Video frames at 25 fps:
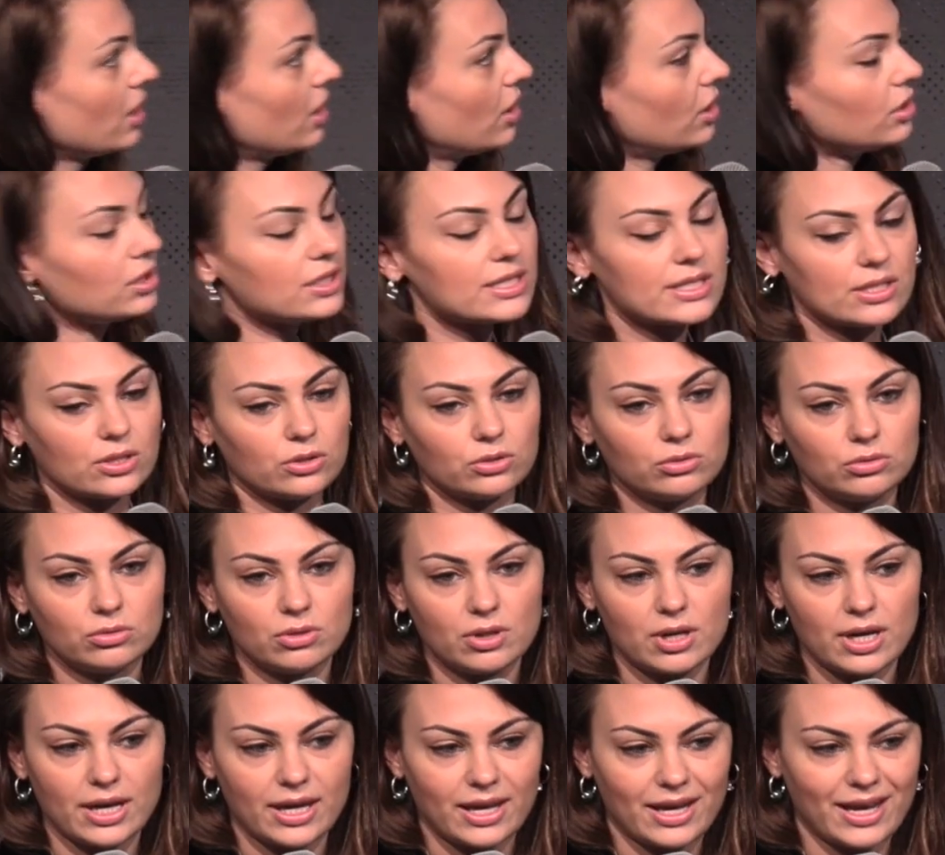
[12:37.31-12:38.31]
Also,
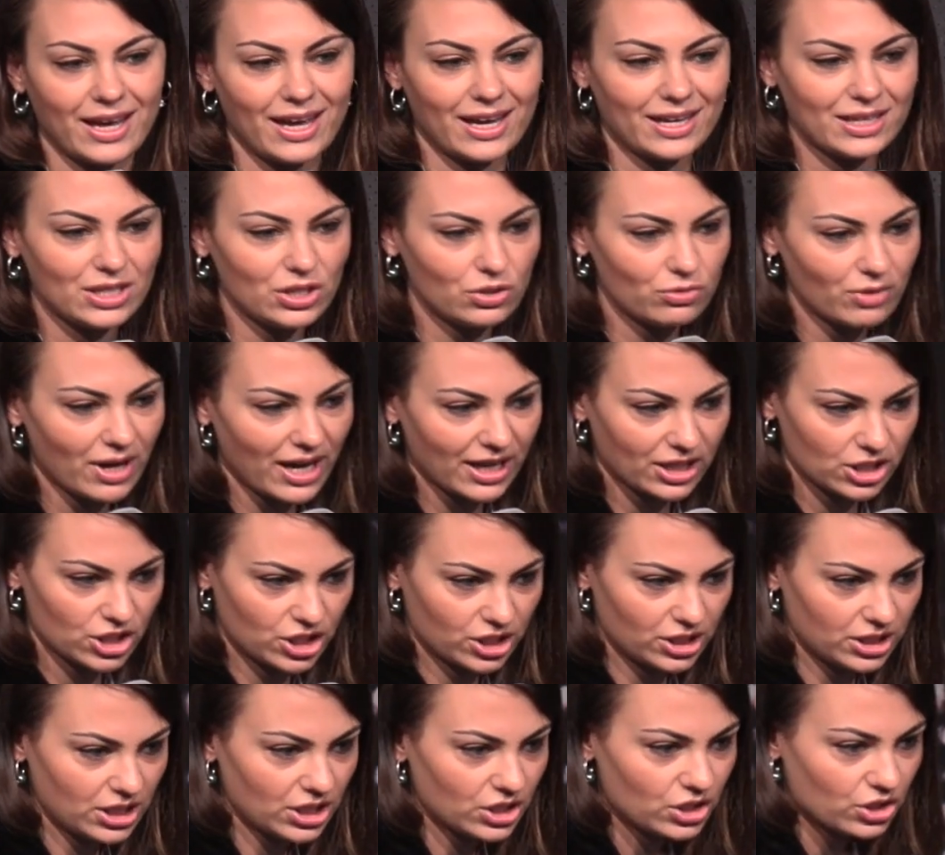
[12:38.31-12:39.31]
can you
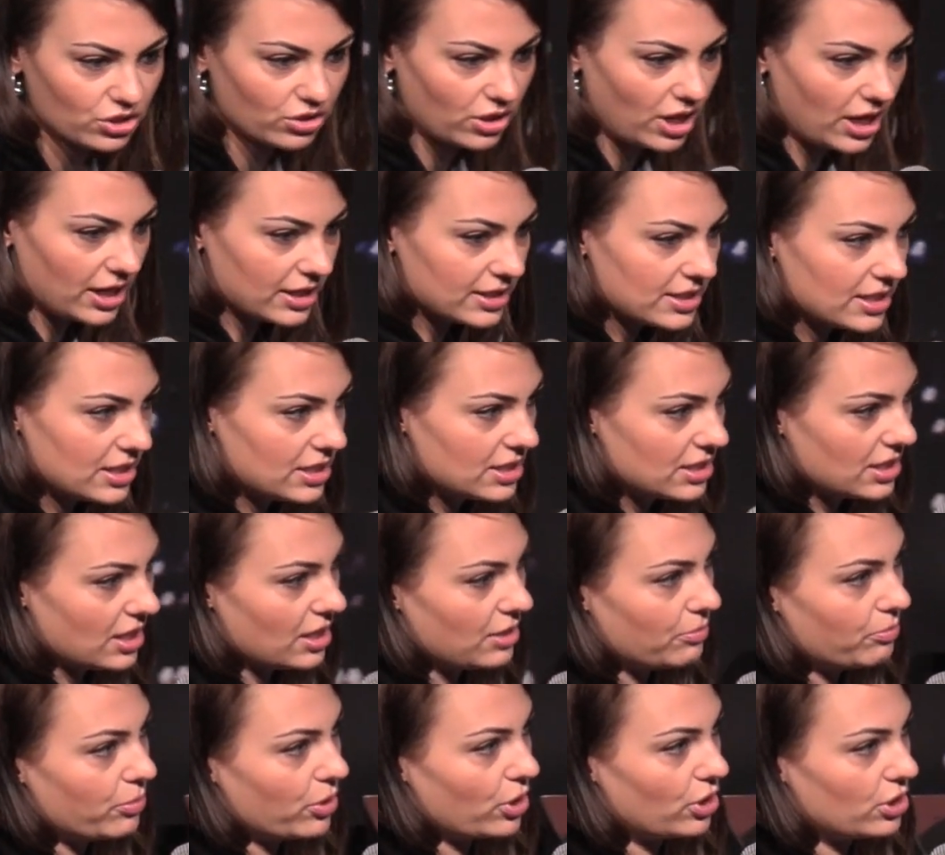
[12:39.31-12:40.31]
actually trust
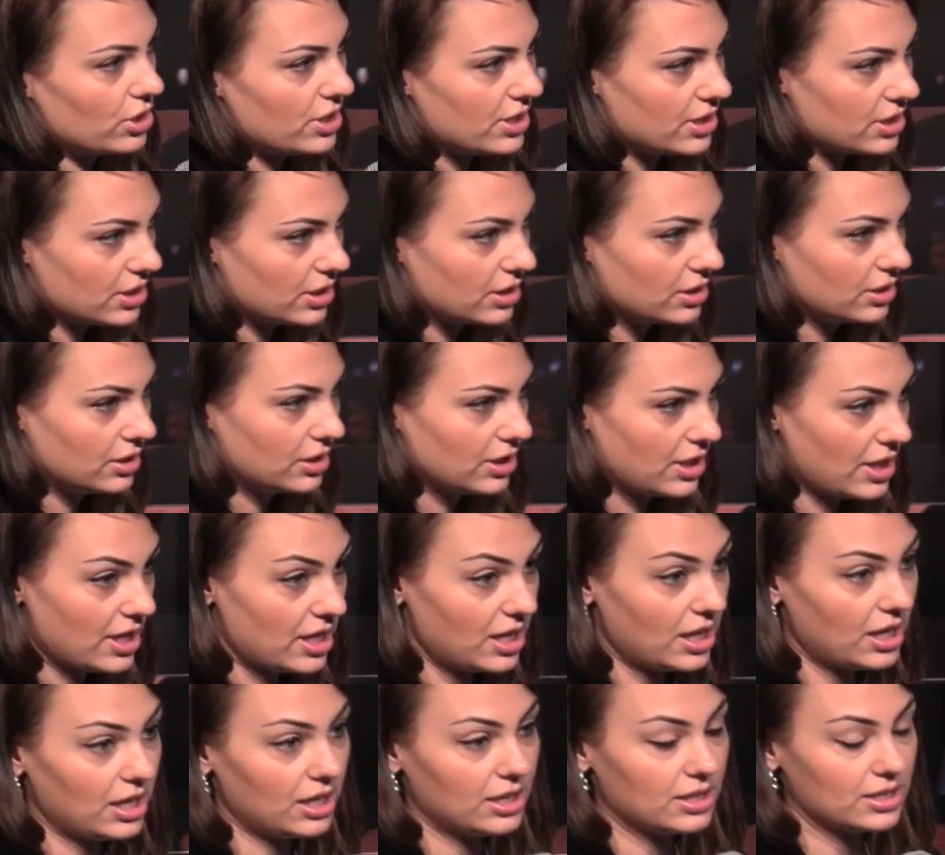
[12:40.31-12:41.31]
the person,
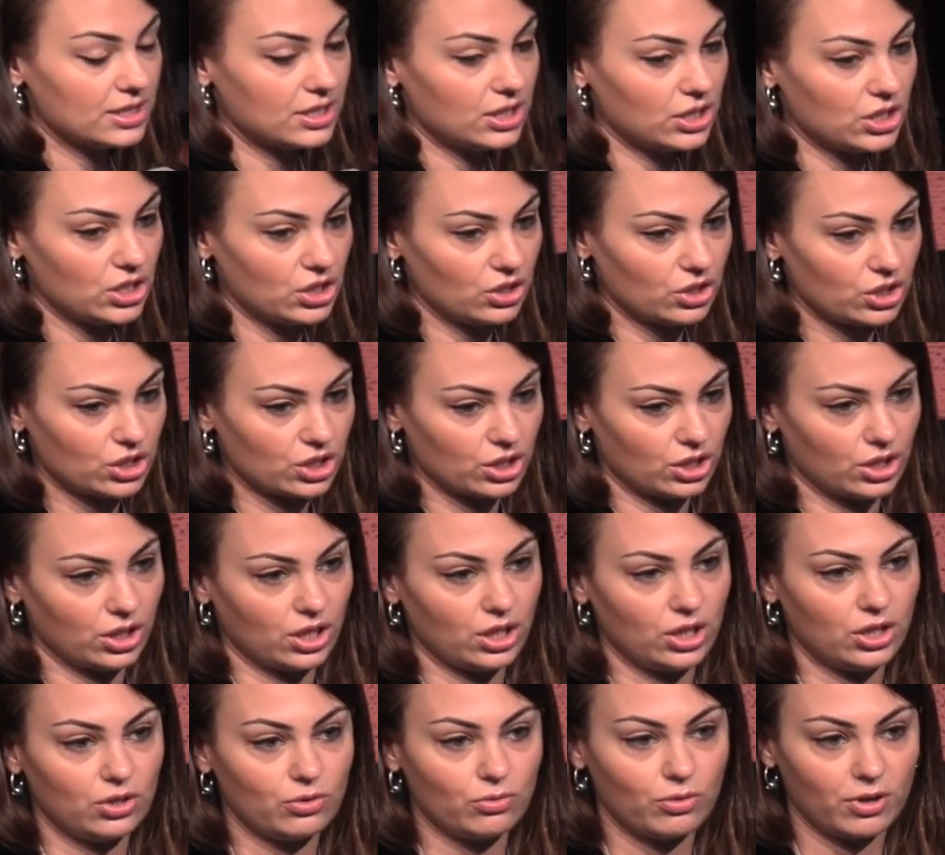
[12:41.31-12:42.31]
the institution
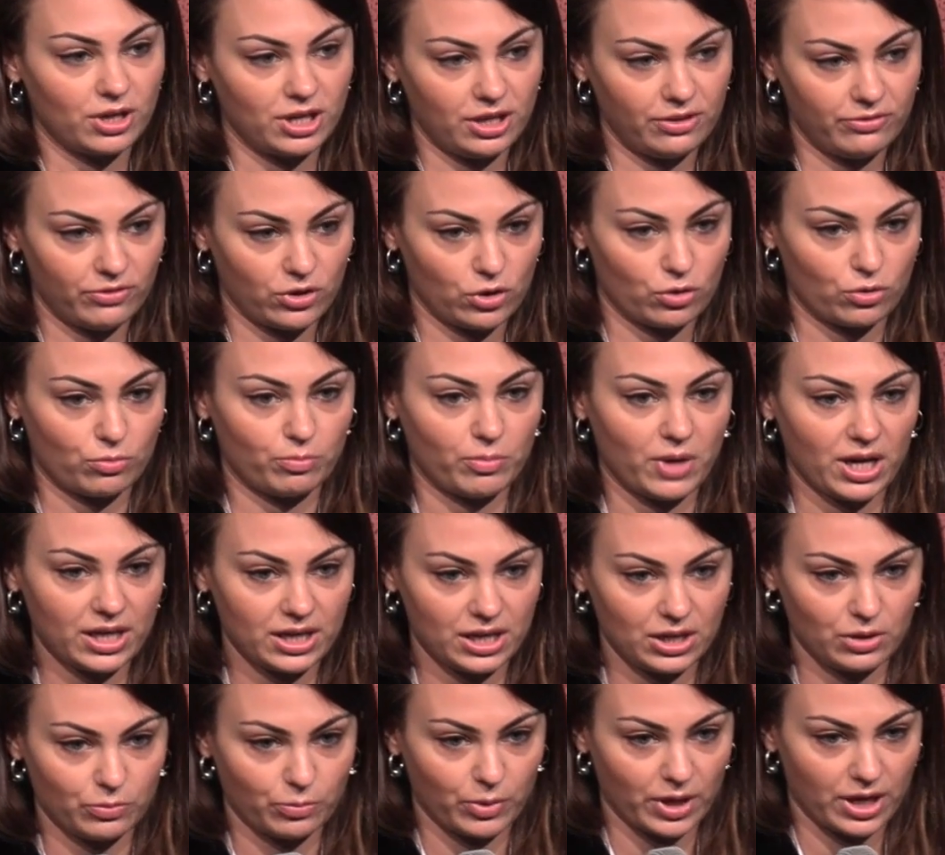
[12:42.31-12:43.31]
you leave your
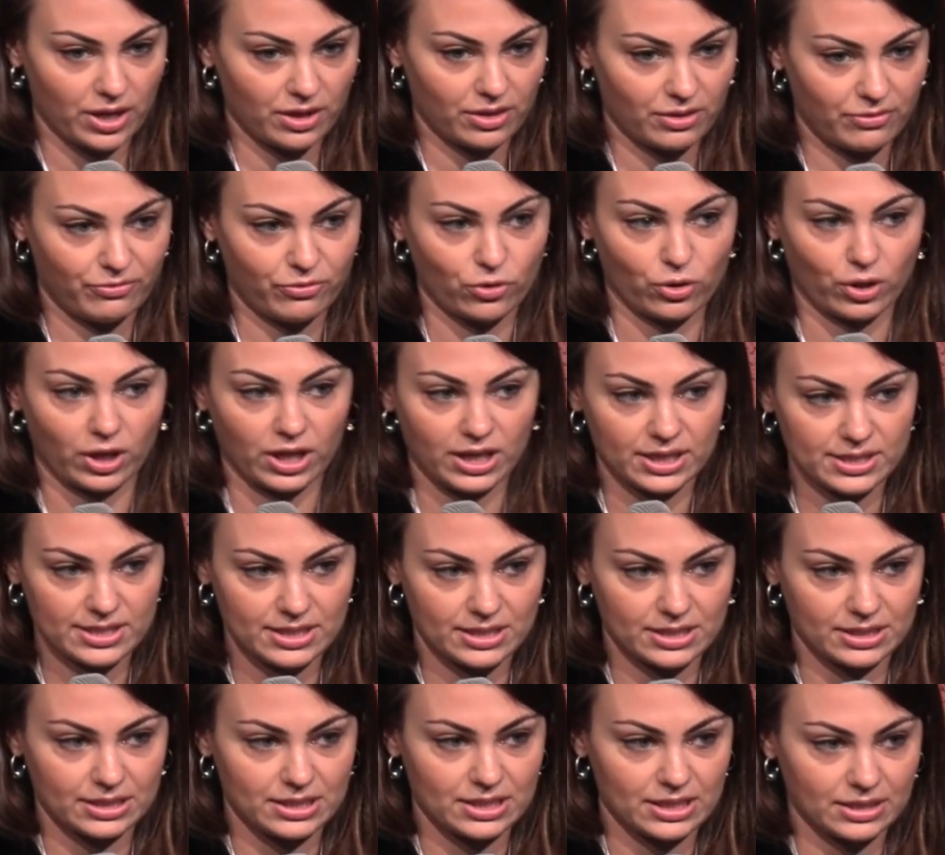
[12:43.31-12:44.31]
money with for
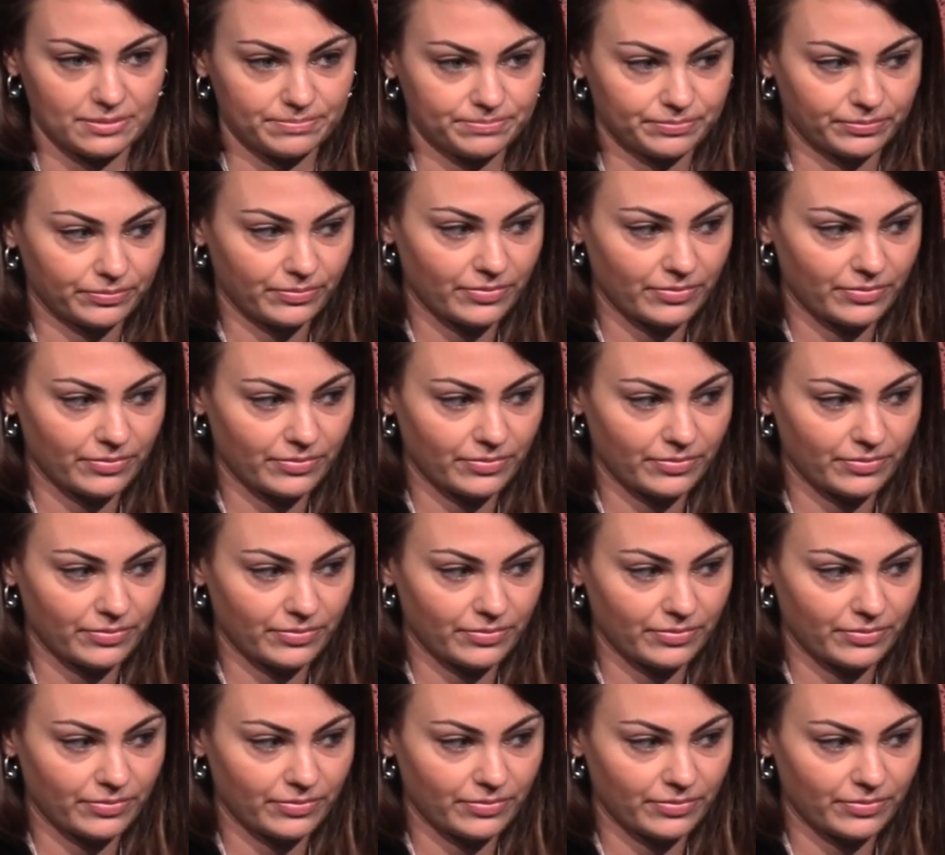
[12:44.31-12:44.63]
custody?